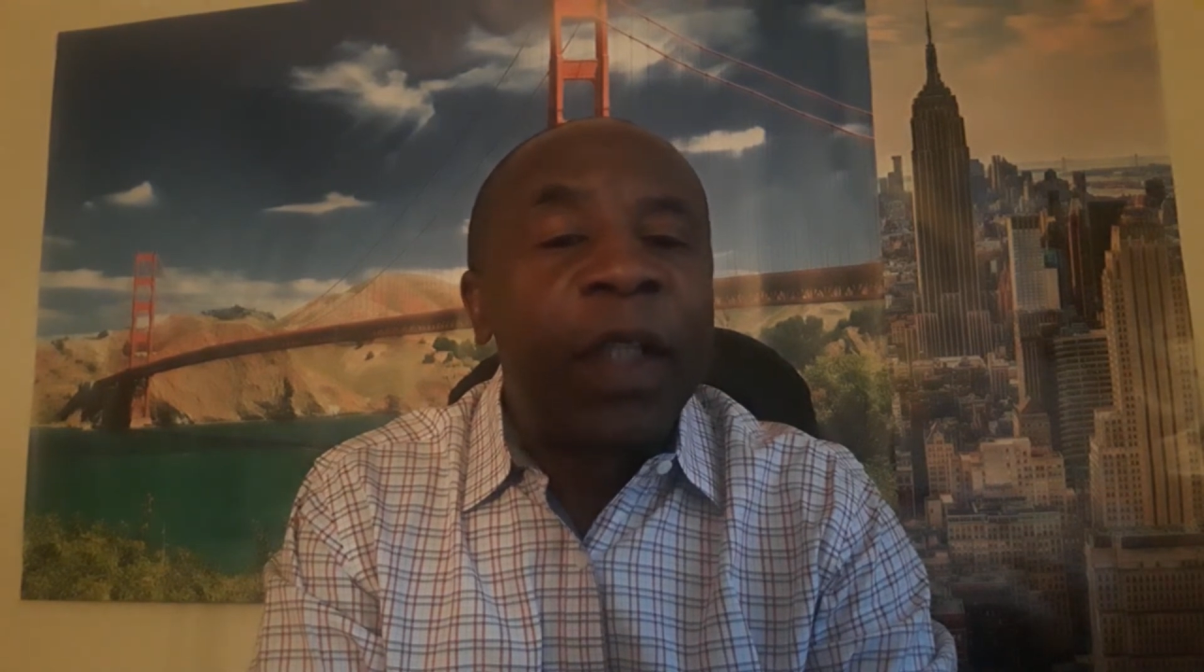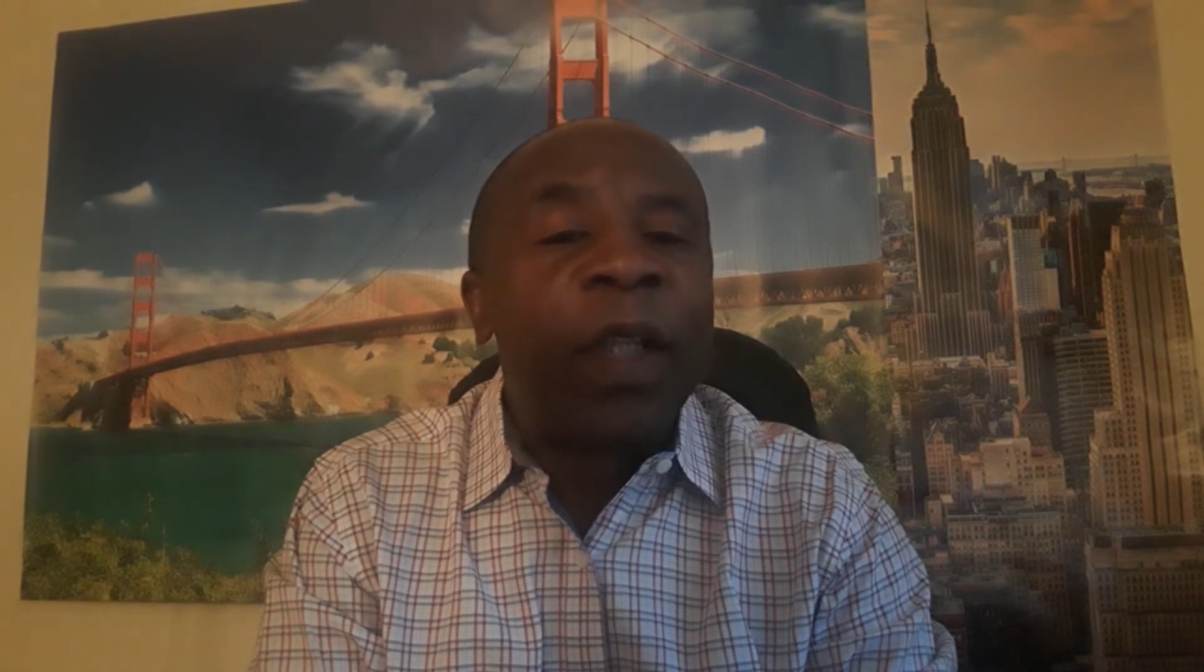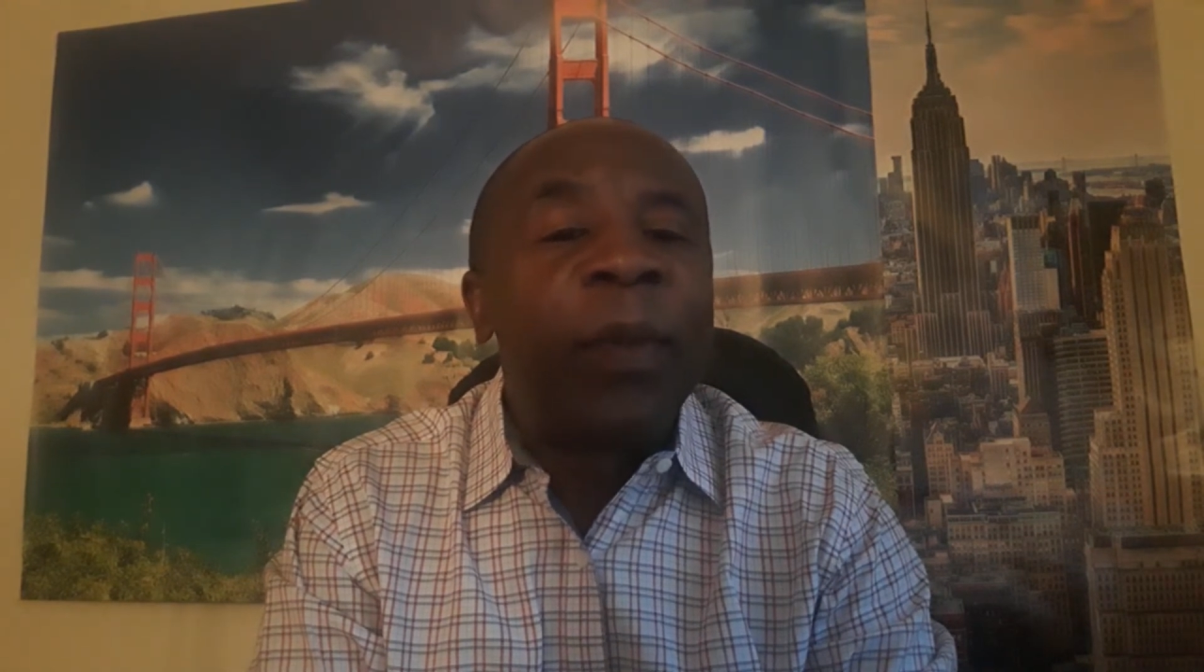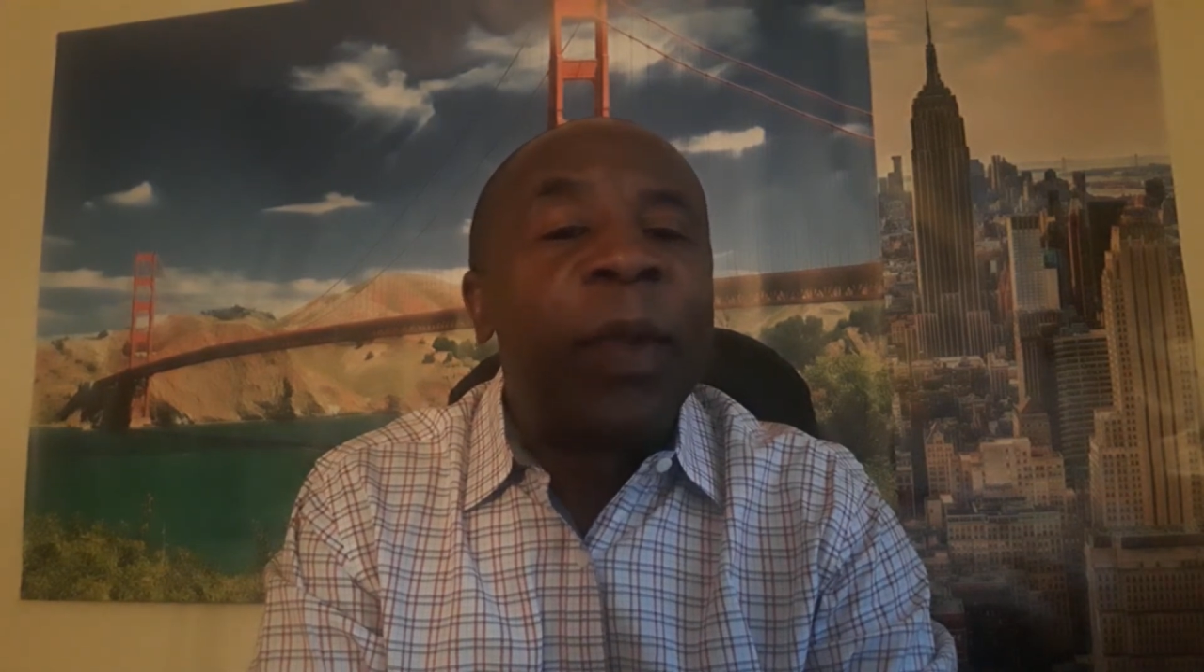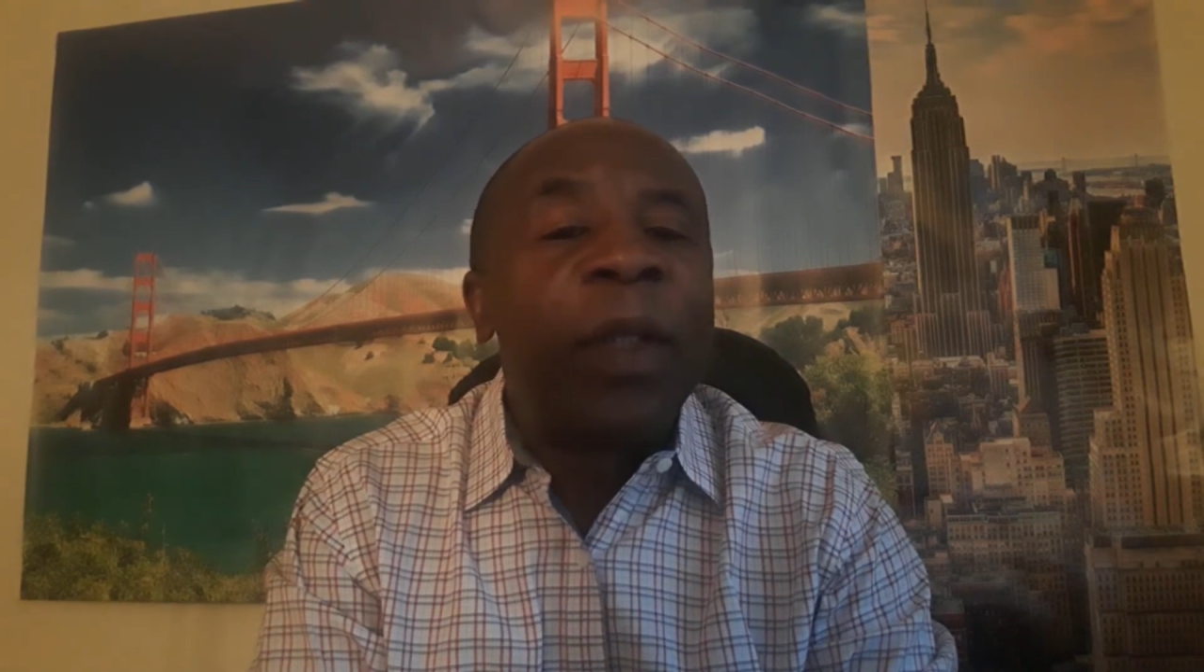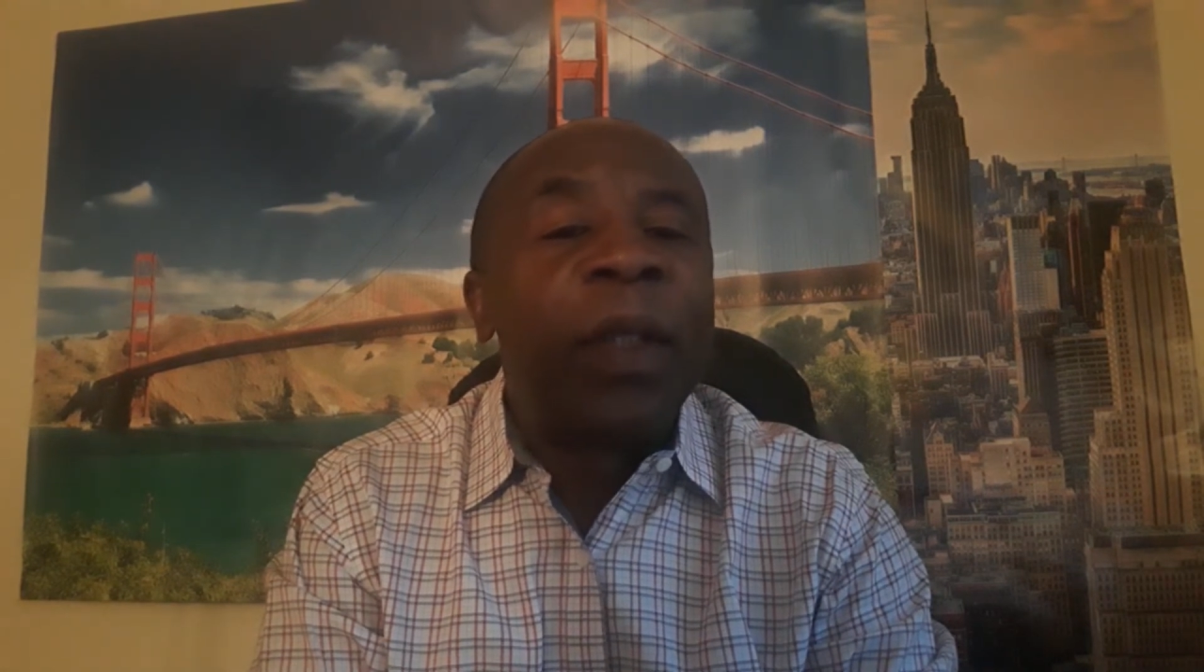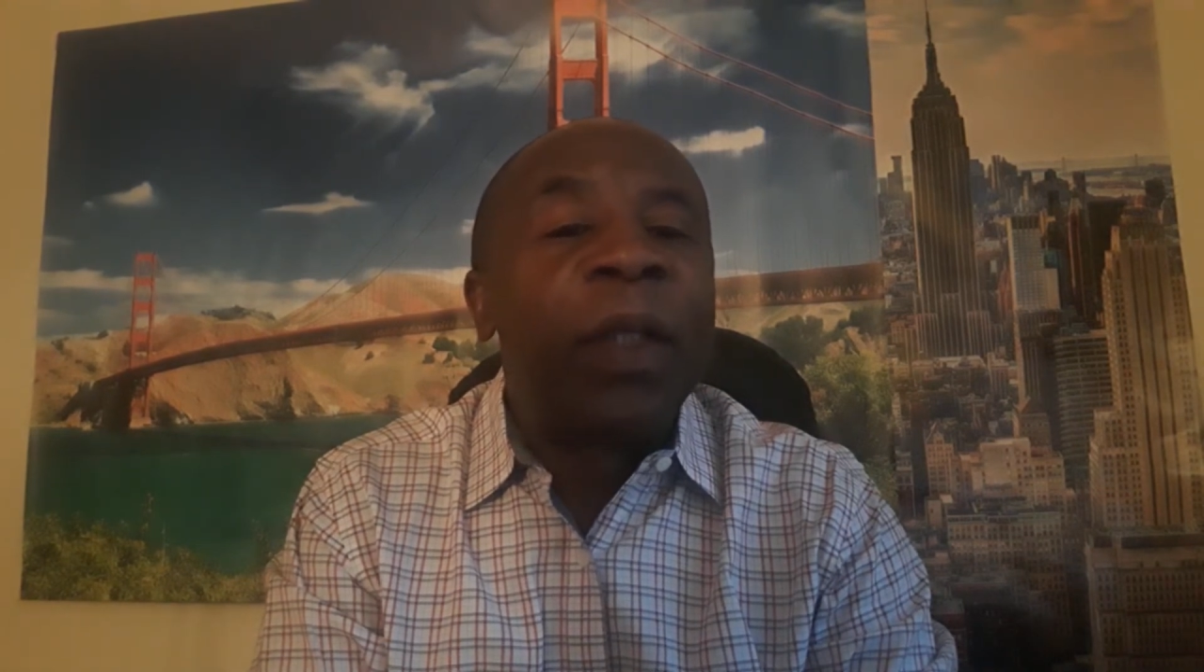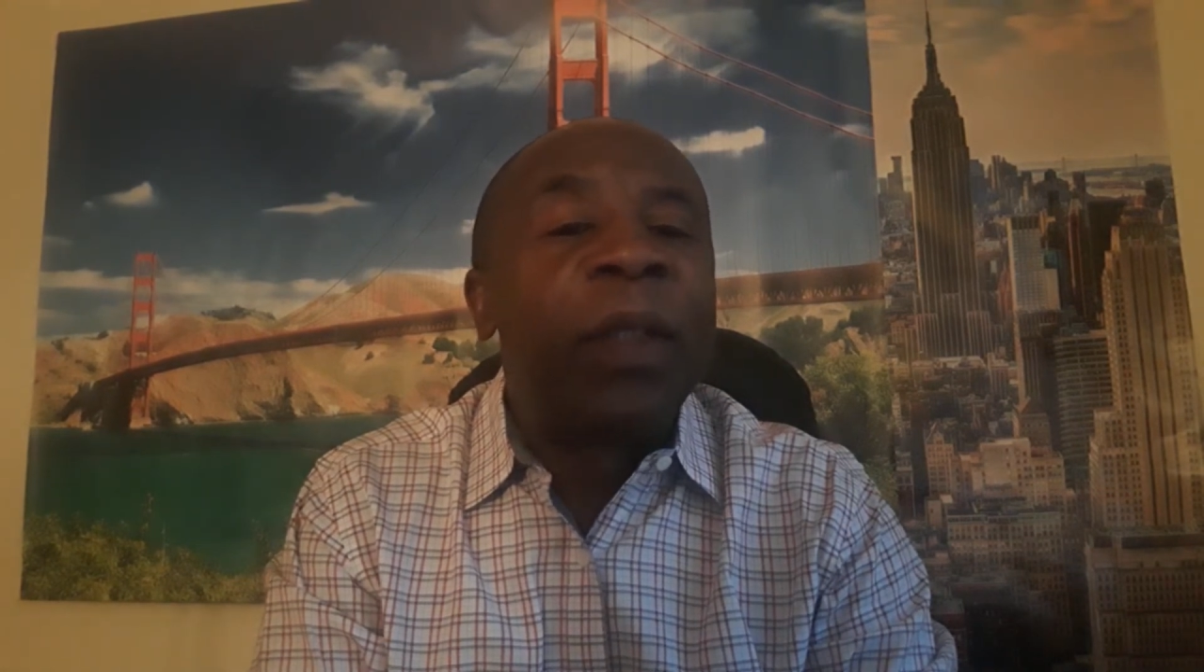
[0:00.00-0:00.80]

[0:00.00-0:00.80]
can be